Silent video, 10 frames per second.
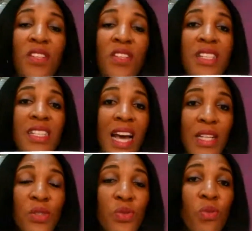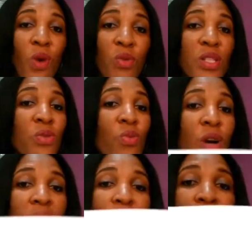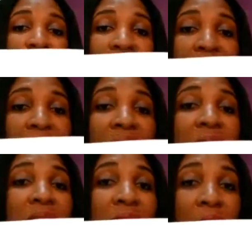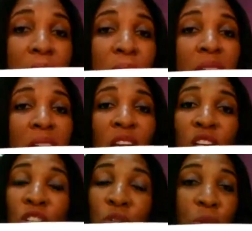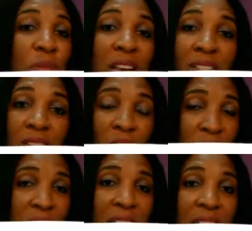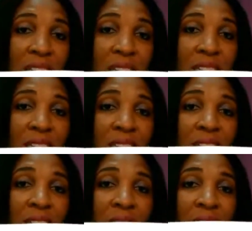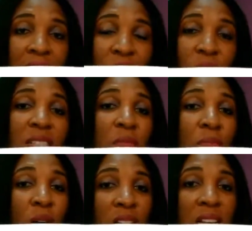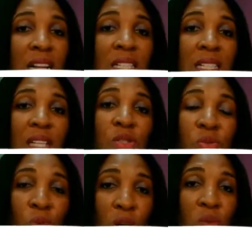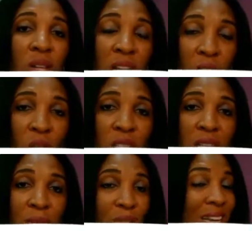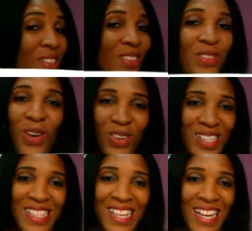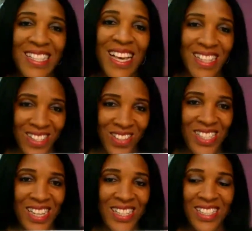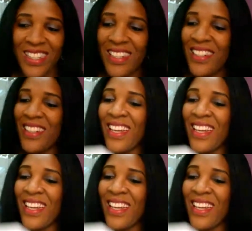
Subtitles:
If you decide to work with one person at a time, you will be exhausted. So it's important that you work with a core team so that you don't get exhausted.